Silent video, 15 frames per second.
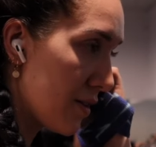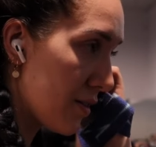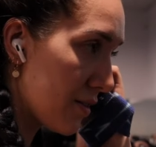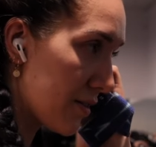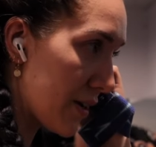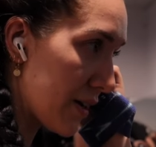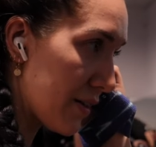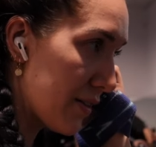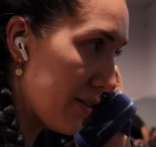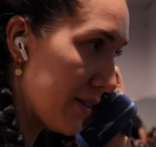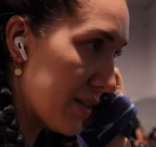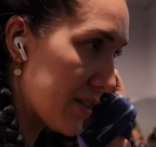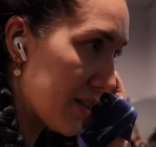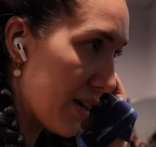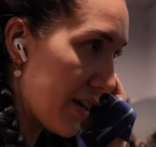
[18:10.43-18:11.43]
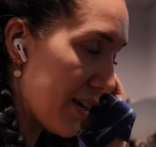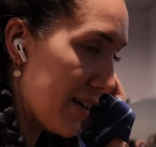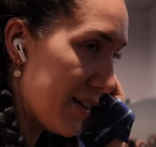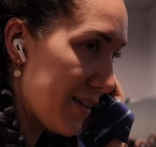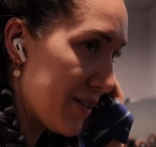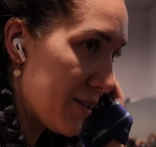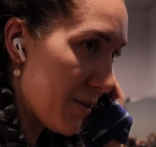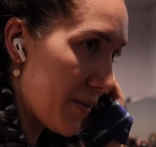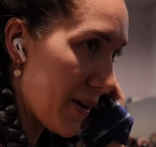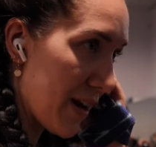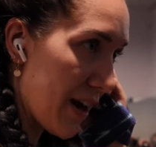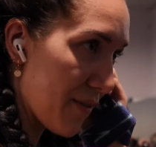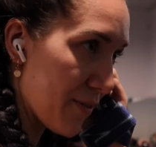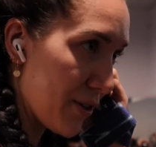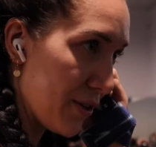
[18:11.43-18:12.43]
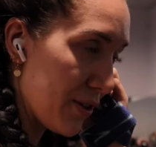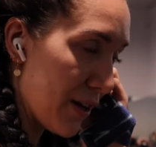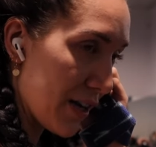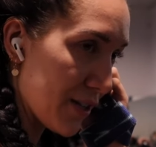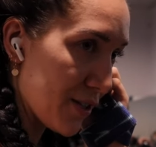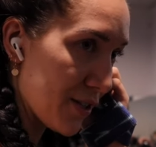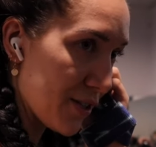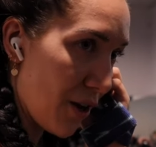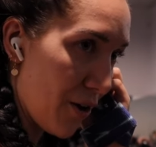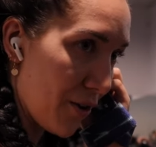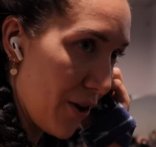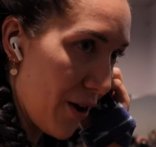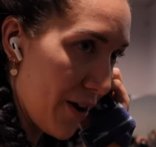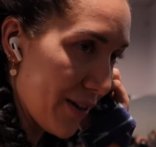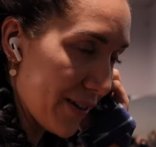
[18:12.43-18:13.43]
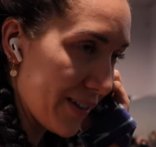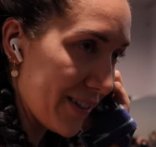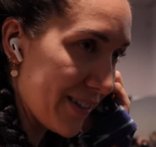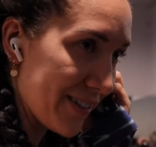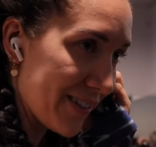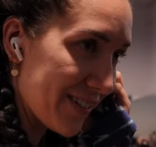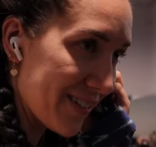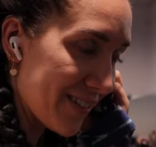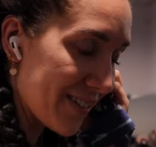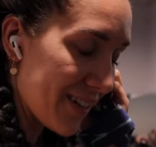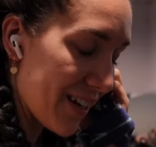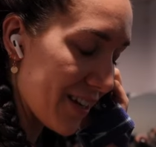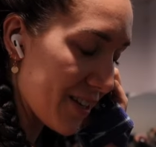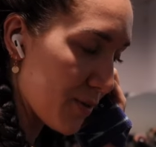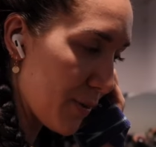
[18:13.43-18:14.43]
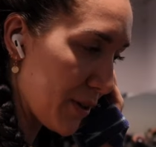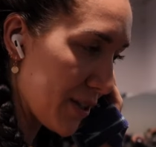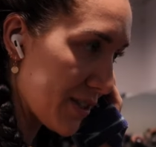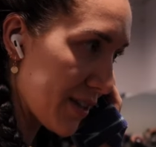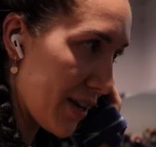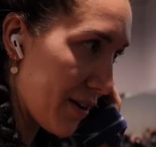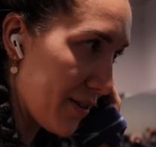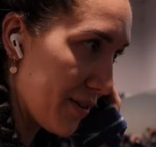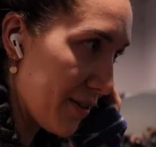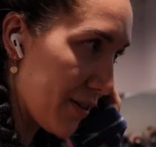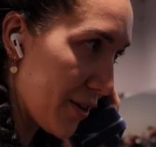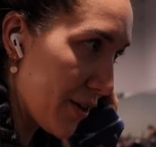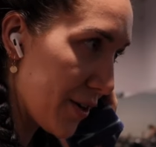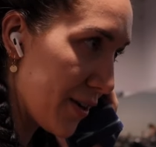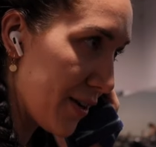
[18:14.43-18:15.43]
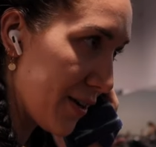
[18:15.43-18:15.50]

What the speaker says: Okay, let's get to it. I have a nice song on, and yeah, let's make this set good.